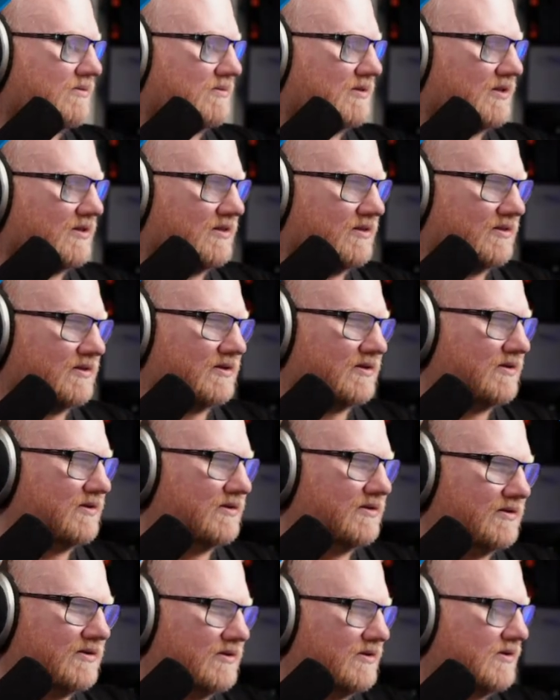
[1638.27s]
This is it.
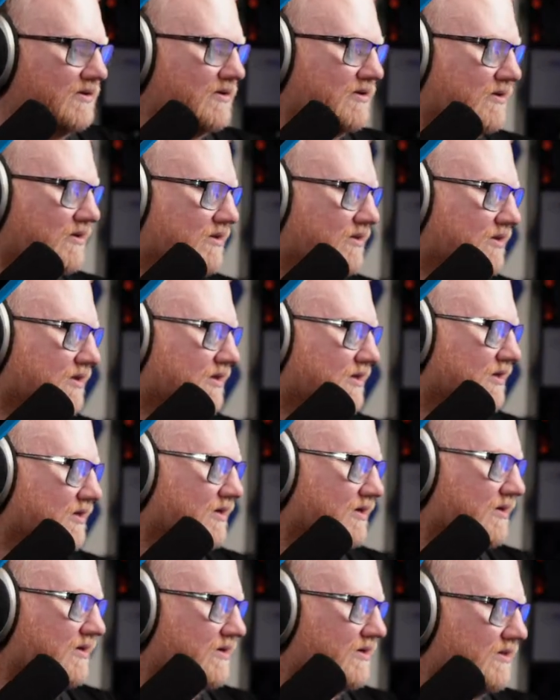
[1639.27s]

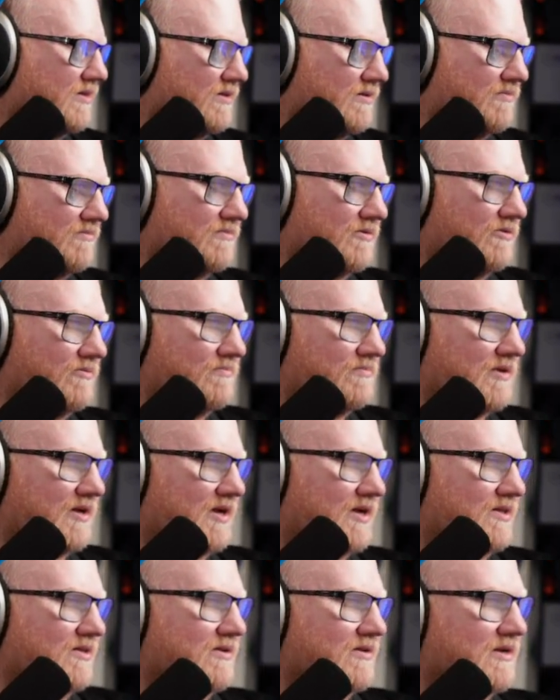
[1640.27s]
CD awesome. Nope,
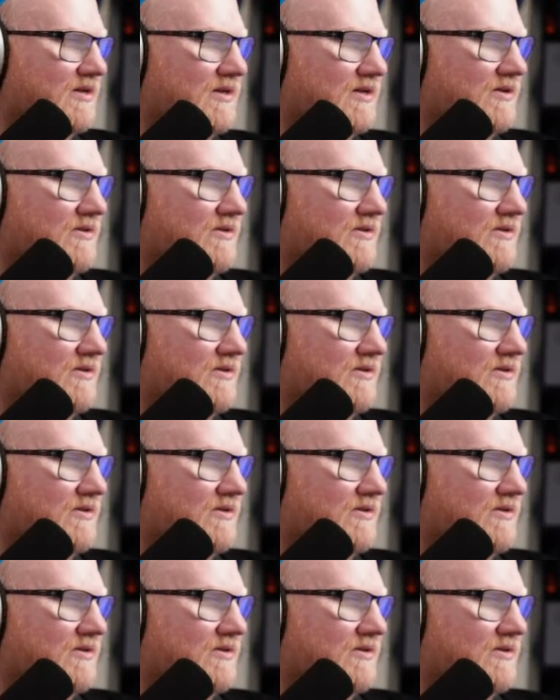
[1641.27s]
that's not